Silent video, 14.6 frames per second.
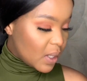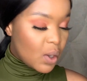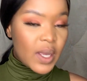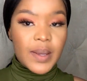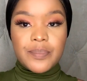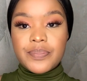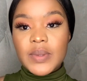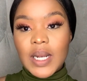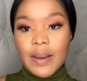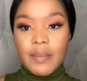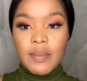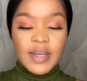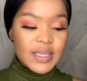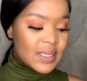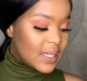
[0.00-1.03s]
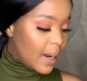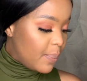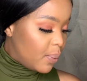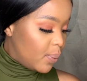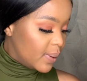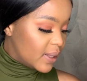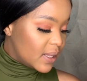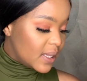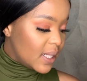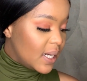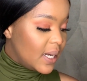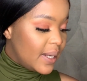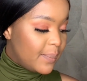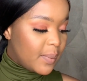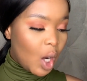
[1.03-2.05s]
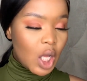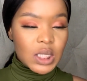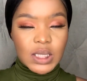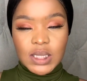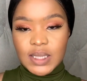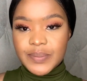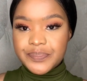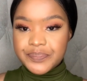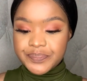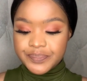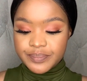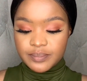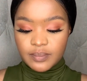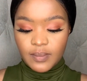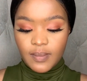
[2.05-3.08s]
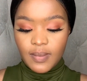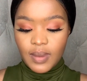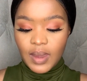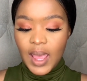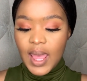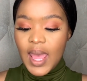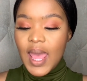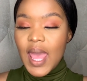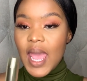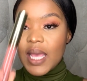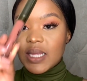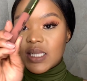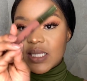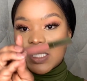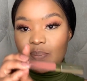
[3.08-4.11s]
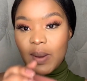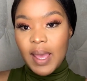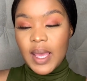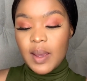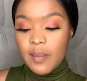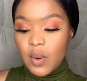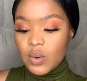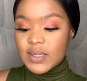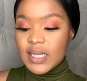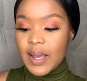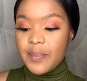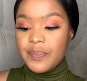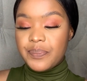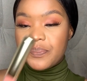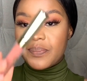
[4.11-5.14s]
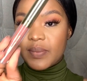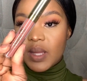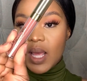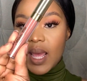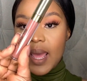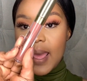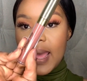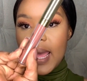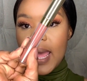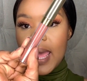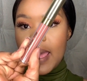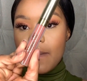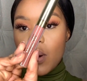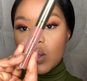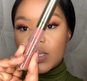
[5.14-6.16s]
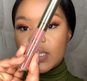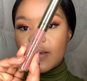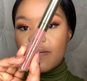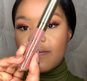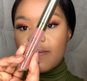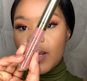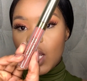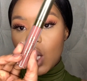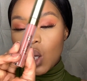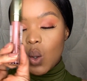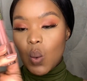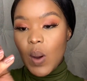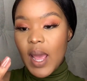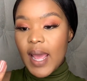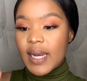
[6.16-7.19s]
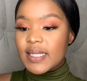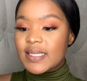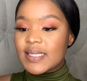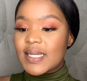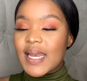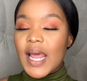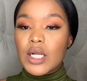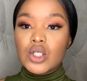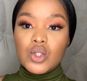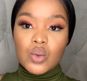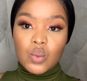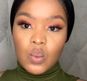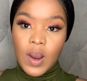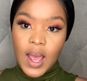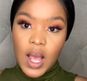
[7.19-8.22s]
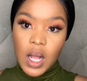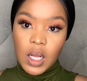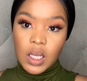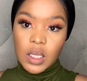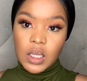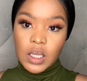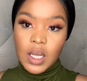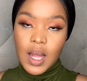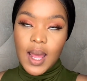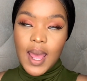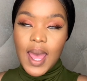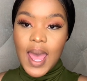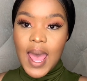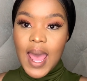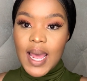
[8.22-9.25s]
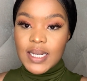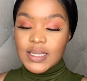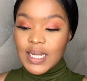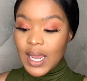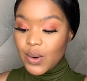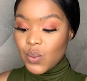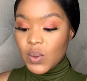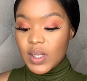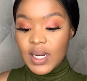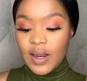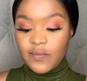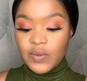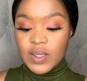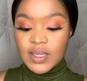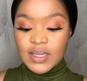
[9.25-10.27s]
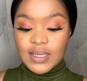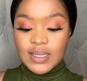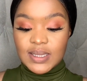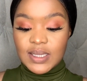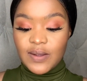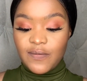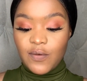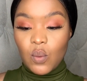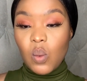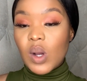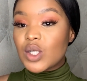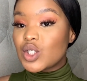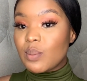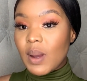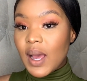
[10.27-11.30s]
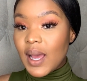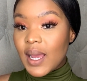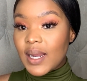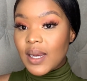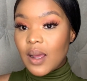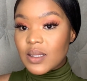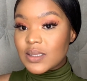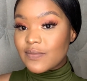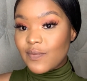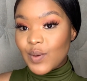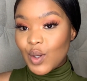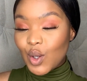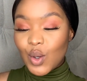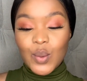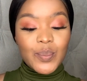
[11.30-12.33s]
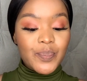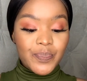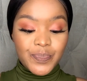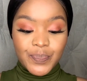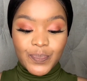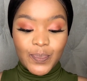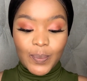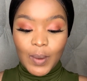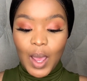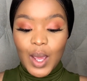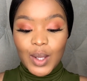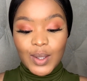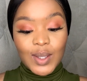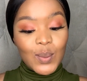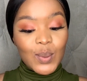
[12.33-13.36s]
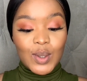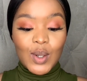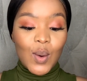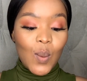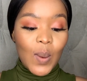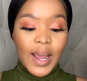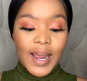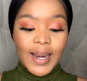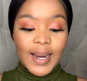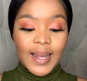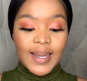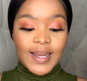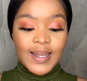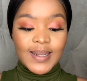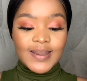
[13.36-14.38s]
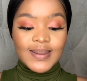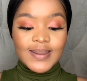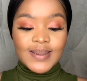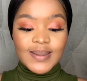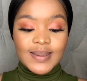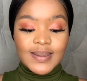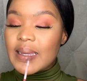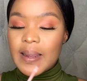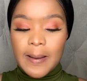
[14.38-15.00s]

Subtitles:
Okay, let me mix it up with lip gloss, and this is by Hermosa Flow, and it's Naturele, and I really love this. If you watched my last video, you would know why I like it.